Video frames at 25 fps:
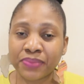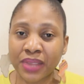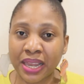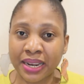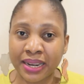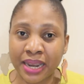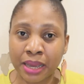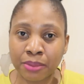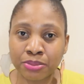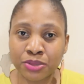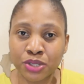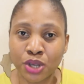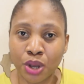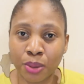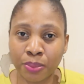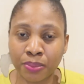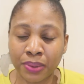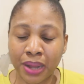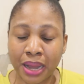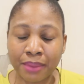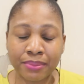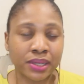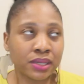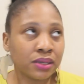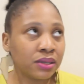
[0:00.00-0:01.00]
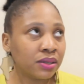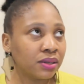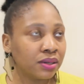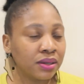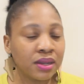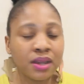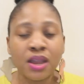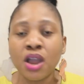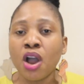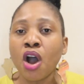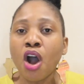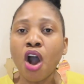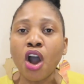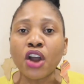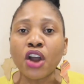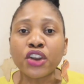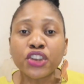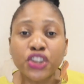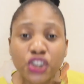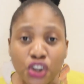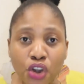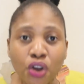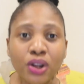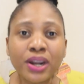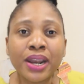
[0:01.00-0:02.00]
laptop. I mean, on
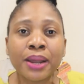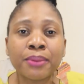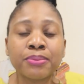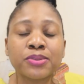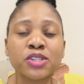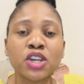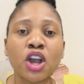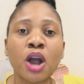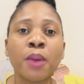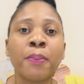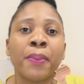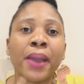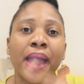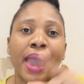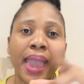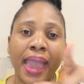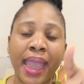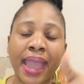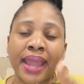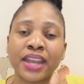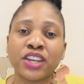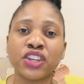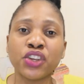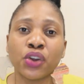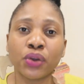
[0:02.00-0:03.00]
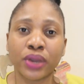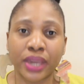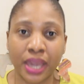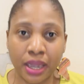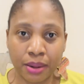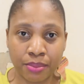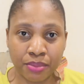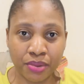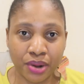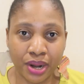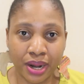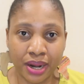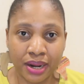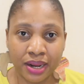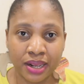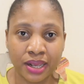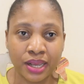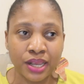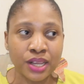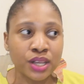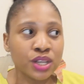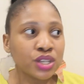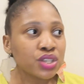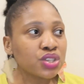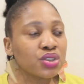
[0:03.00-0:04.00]
your laptop and your camera.
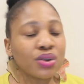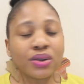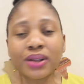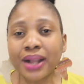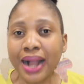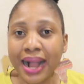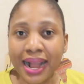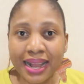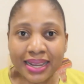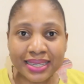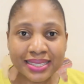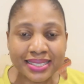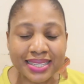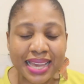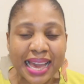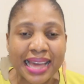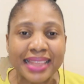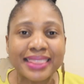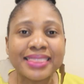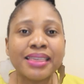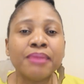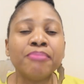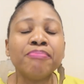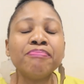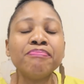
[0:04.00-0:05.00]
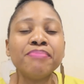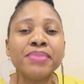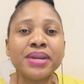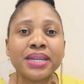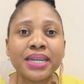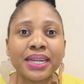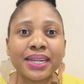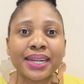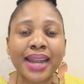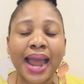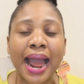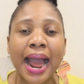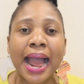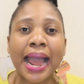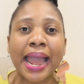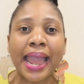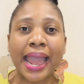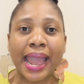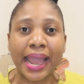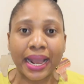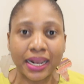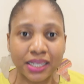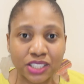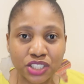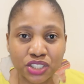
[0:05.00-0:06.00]
So guys, the minute I
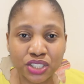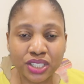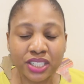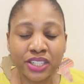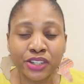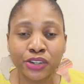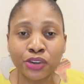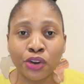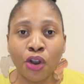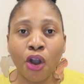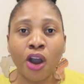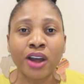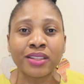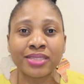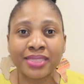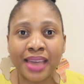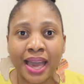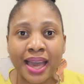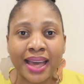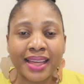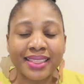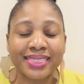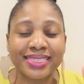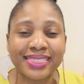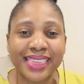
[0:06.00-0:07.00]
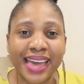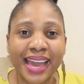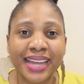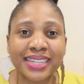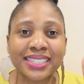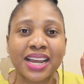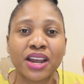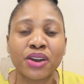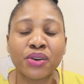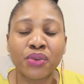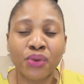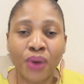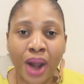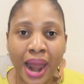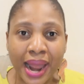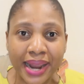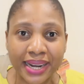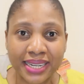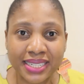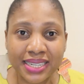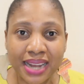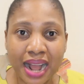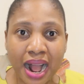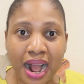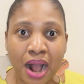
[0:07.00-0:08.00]
actually got that
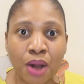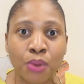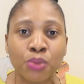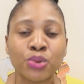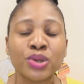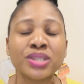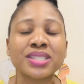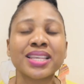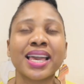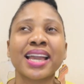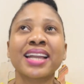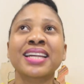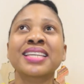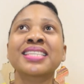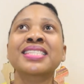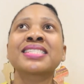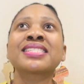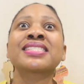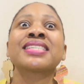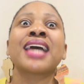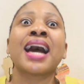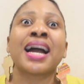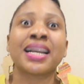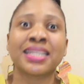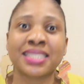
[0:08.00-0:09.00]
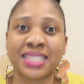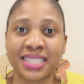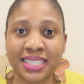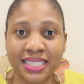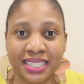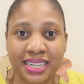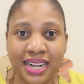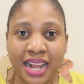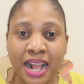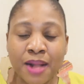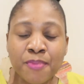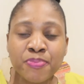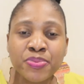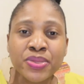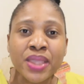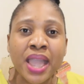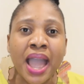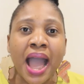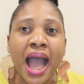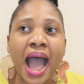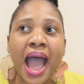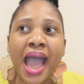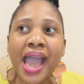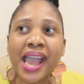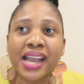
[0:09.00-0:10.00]
right, I was excited.
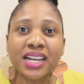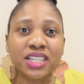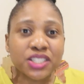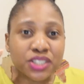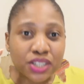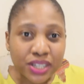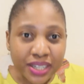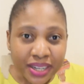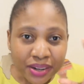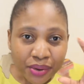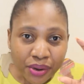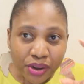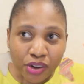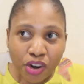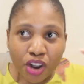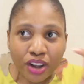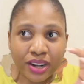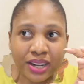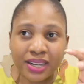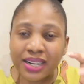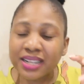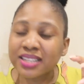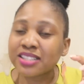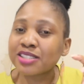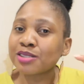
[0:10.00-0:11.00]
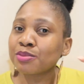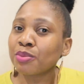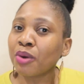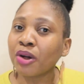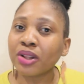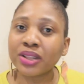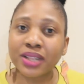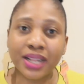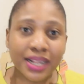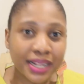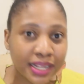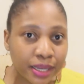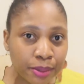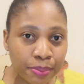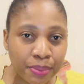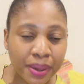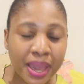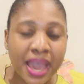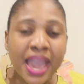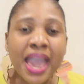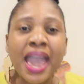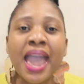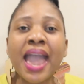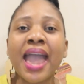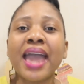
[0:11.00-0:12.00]
I actually recorded a small clip
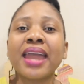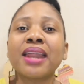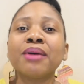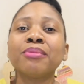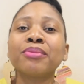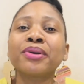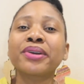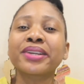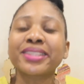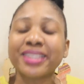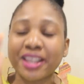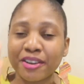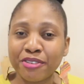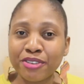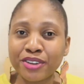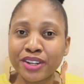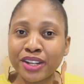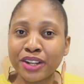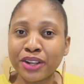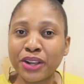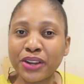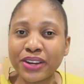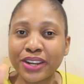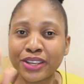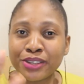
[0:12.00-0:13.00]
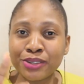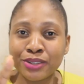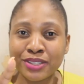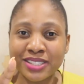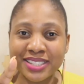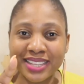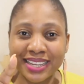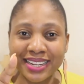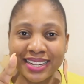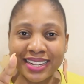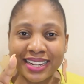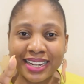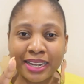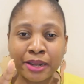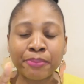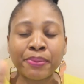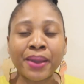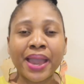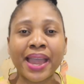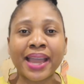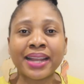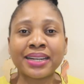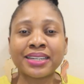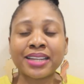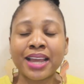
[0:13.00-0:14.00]
and I'm definitely gonna use that clip
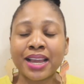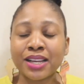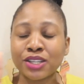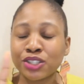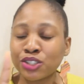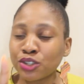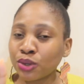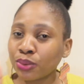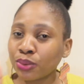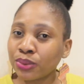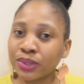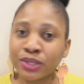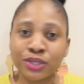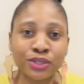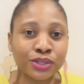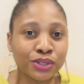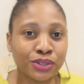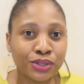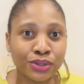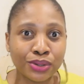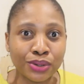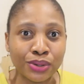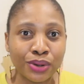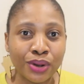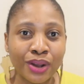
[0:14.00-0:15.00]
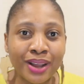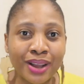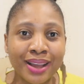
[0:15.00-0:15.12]
and show it to you.